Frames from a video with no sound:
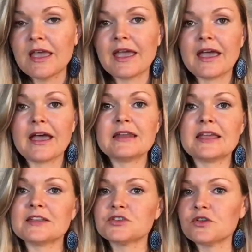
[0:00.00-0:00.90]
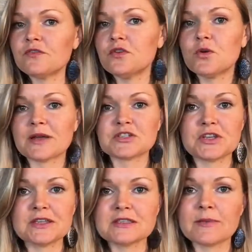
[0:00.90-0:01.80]
and answer a few
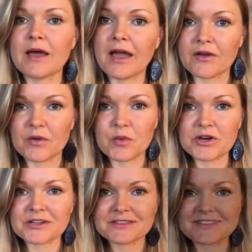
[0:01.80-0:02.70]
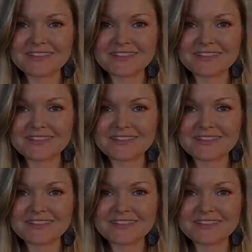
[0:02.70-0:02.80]
questions about how it works.